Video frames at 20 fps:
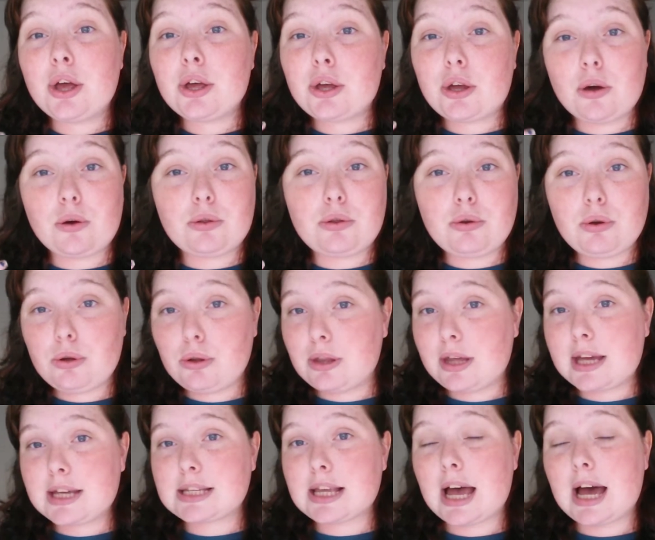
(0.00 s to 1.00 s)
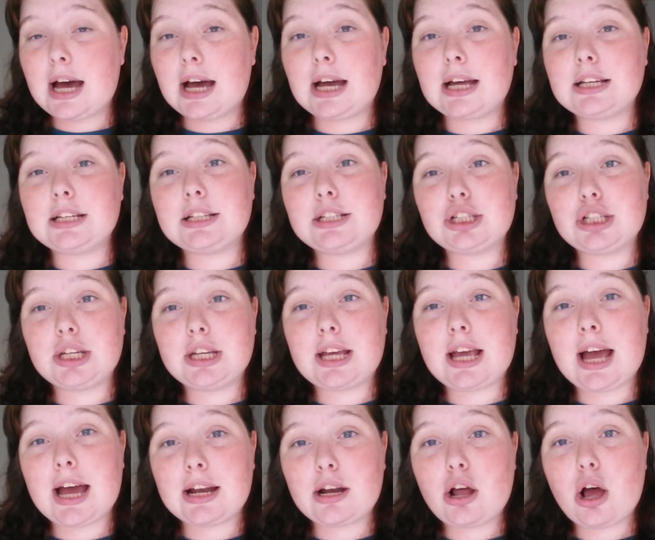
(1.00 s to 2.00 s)
go through this, and she
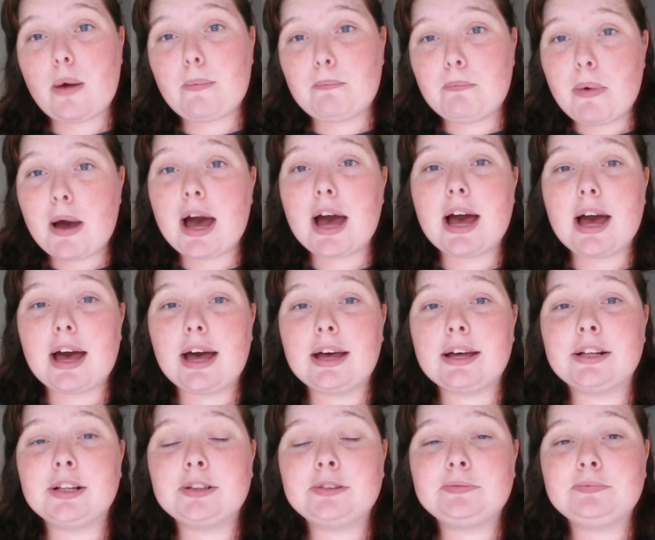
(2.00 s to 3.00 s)
cannot bear